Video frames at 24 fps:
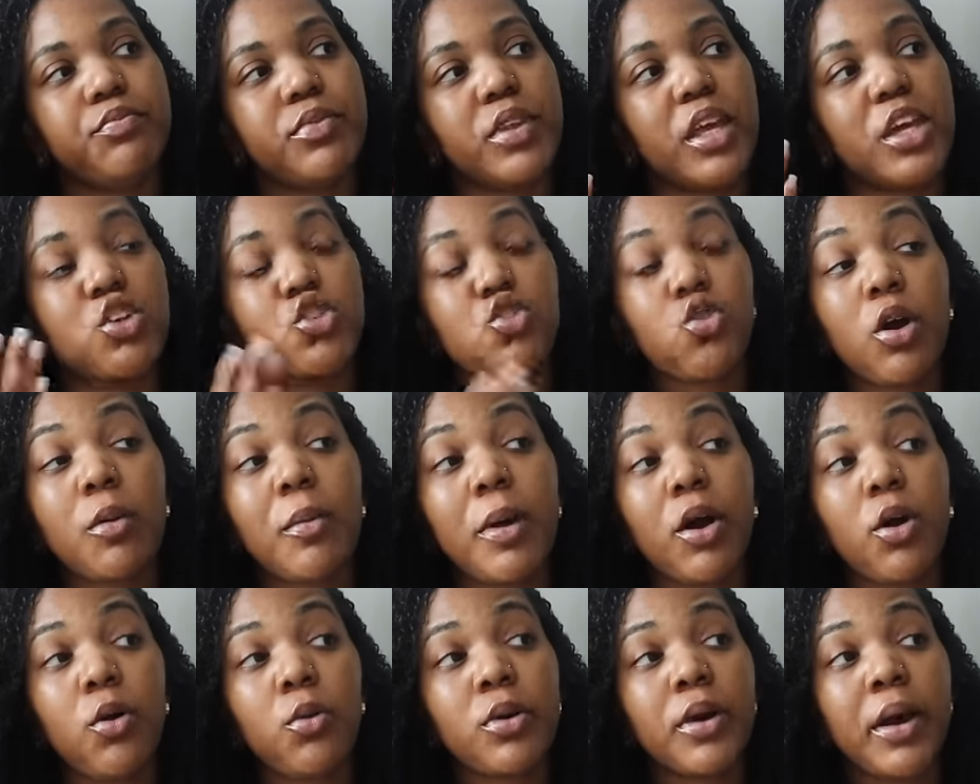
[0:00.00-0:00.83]
enjoy
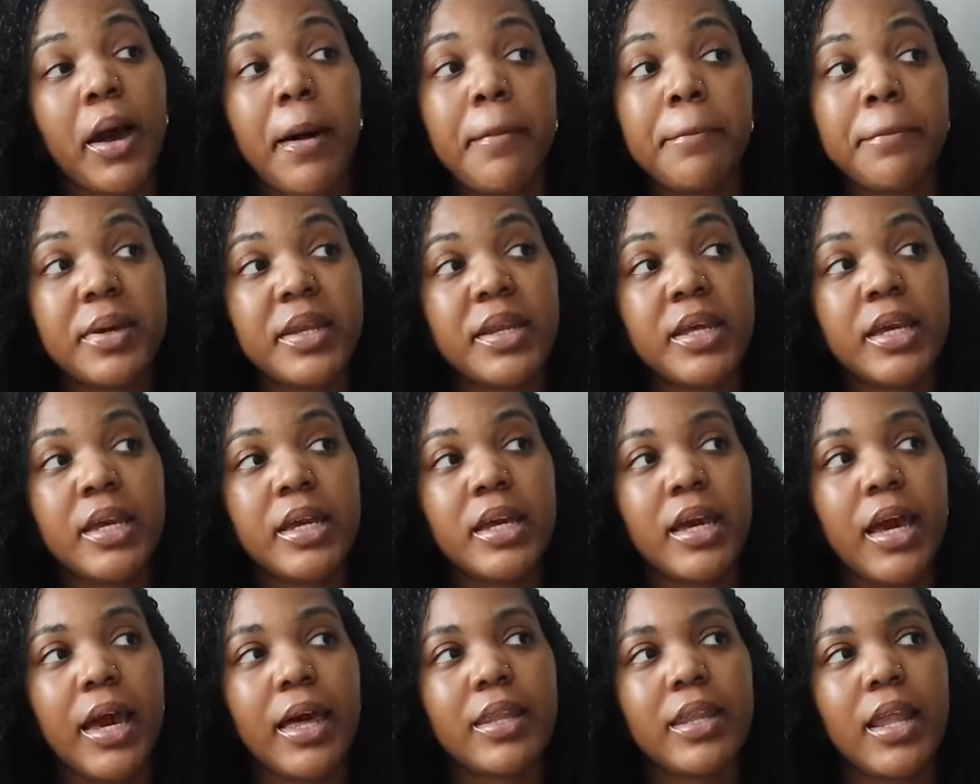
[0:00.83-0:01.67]
my own
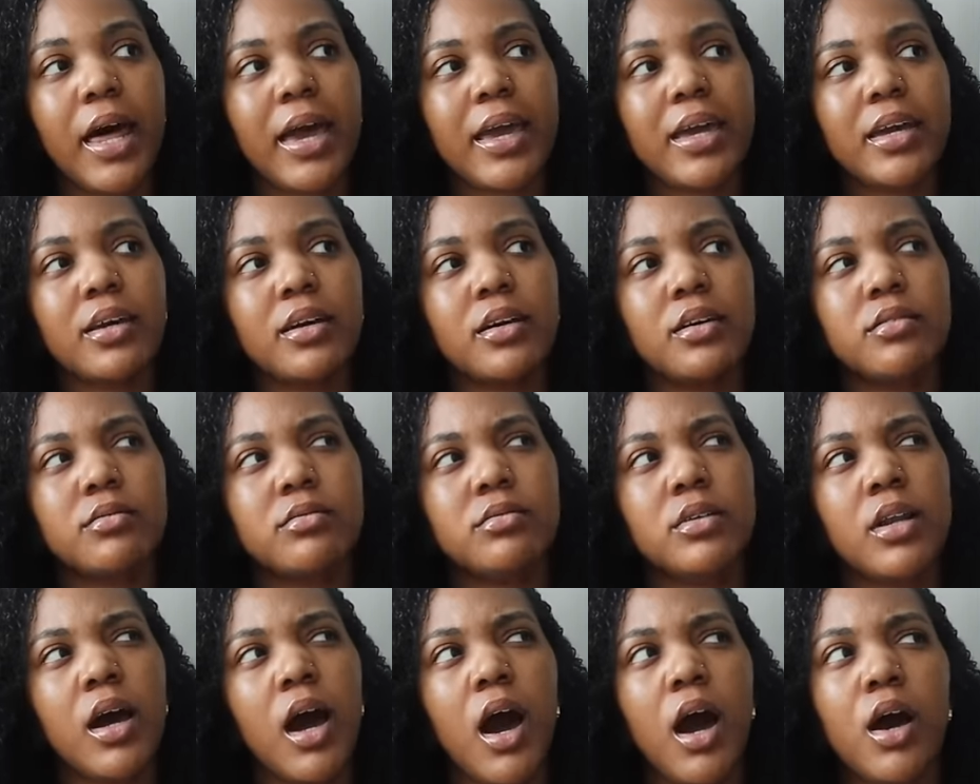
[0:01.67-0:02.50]
company, and like
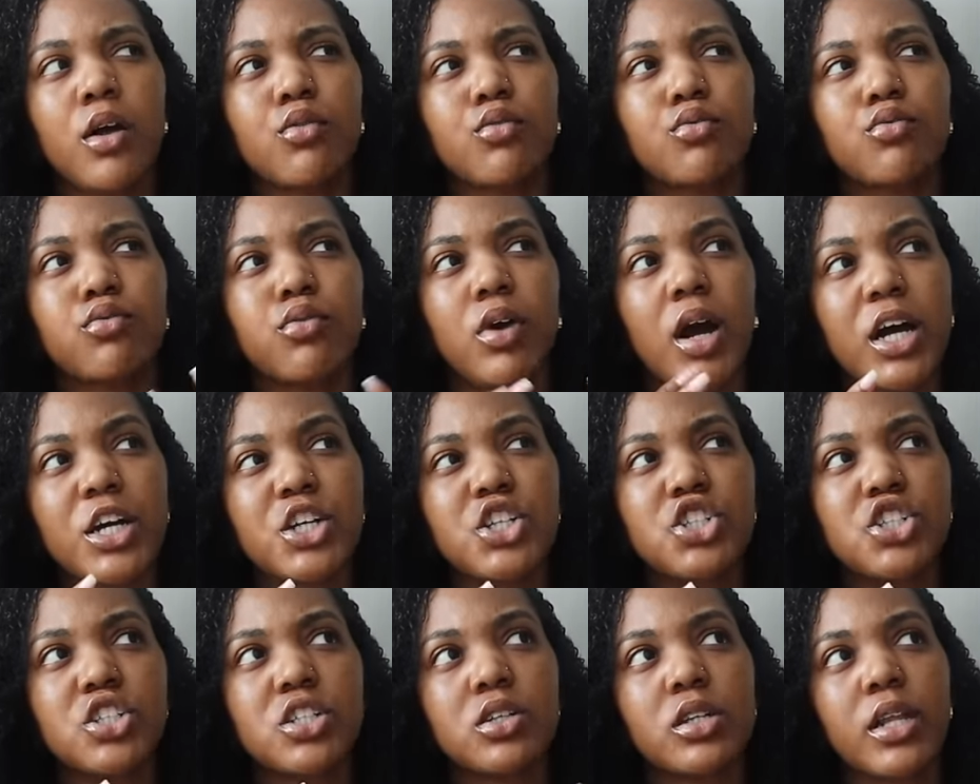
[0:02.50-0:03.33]
not
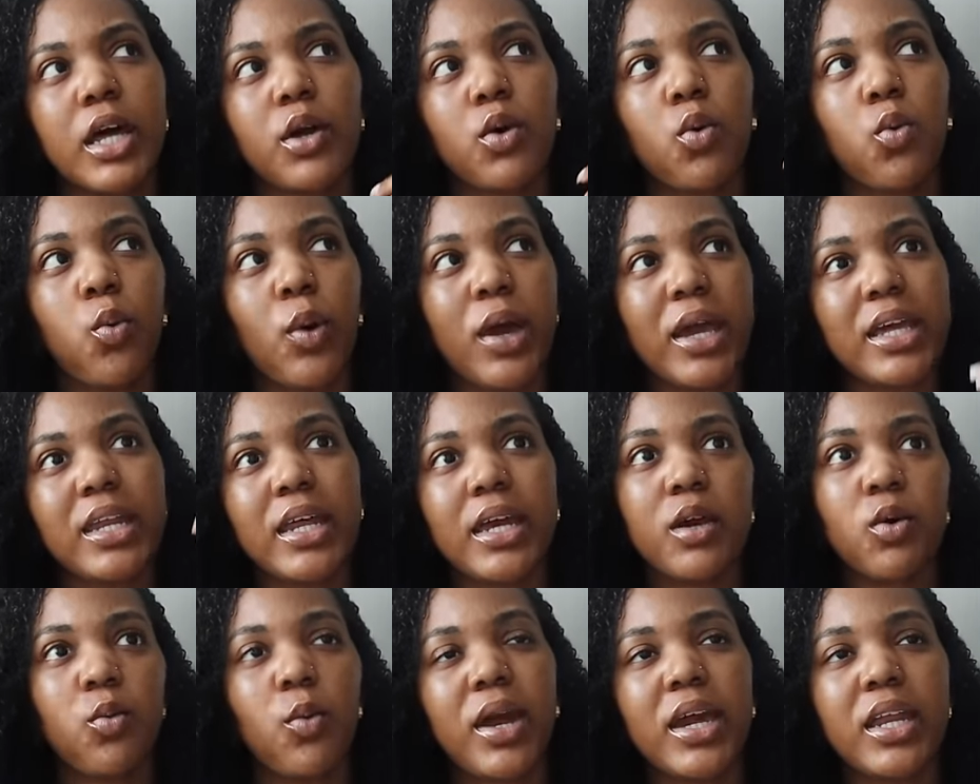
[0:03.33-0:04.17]
rush like waiting